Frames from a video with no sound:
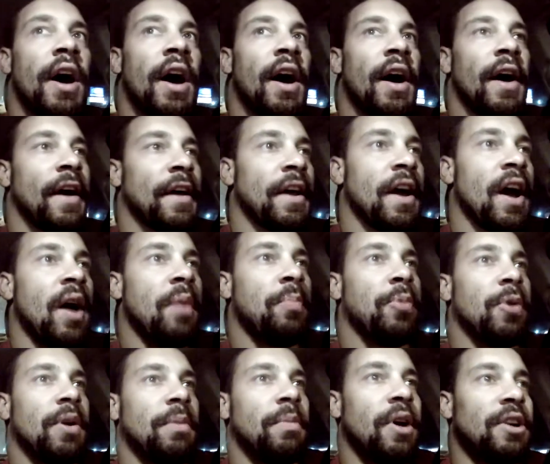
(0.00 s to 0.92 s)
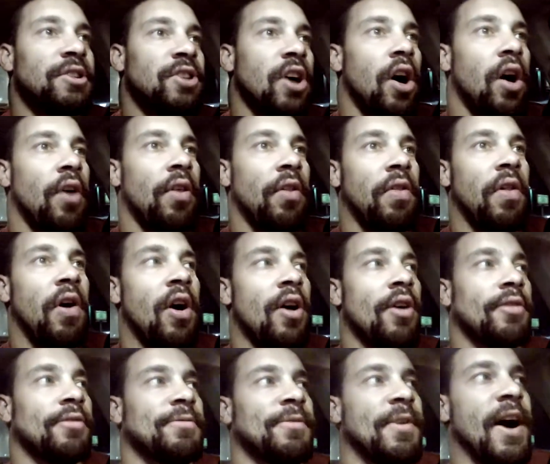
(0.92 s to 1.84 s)
I got pretty much all the
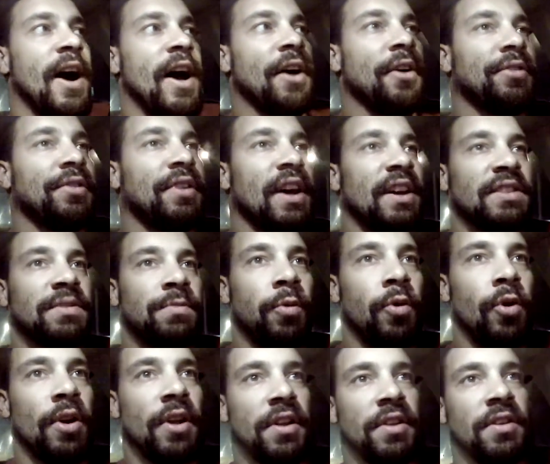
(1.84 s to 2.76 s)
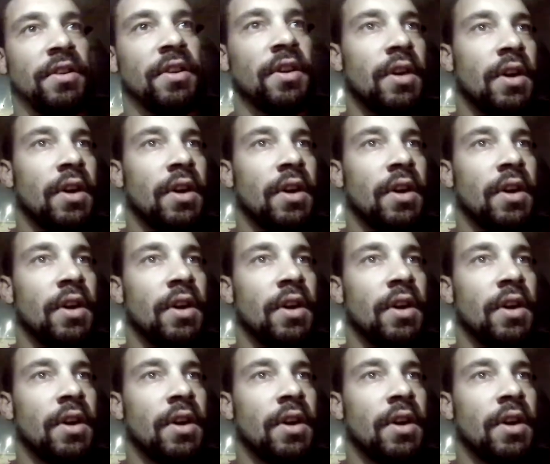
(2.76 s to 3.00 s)
long files exported.